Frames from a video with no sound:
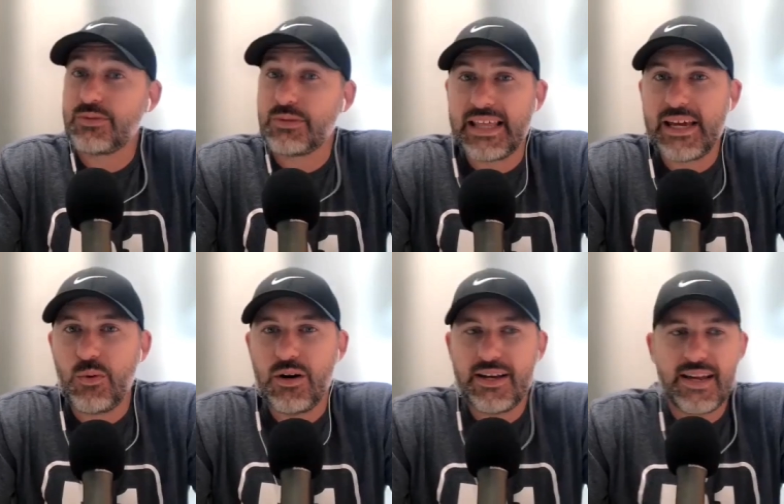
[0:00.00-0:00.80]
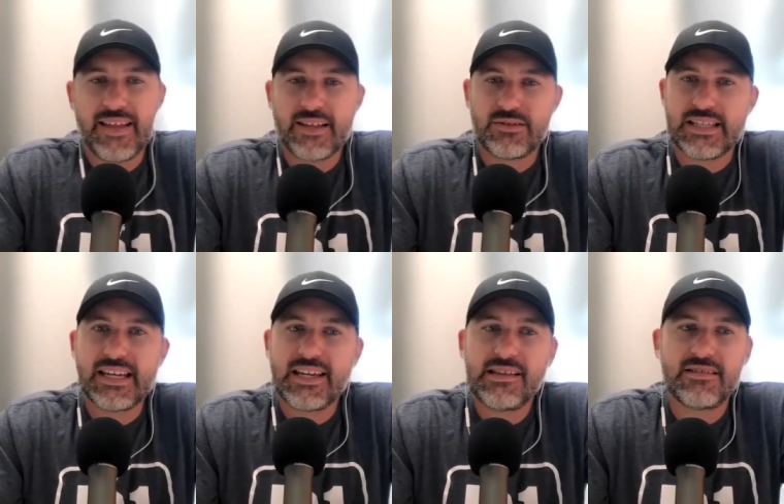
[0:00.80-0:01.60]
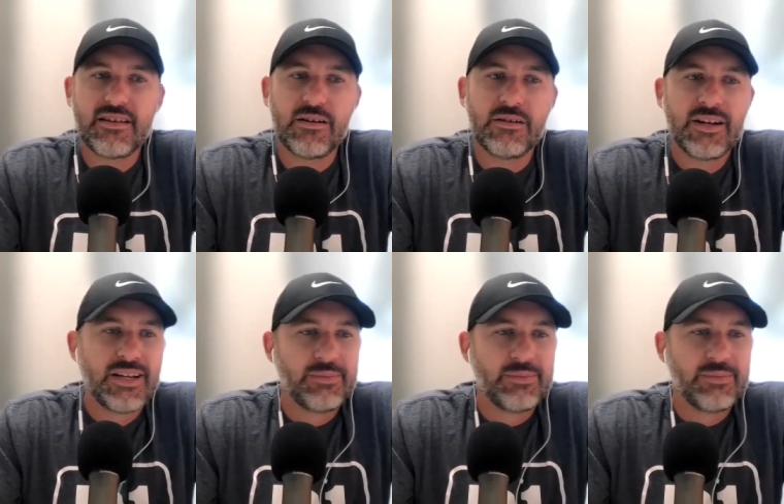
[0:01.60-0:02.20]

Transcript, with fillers: that's what they want and that's what they need so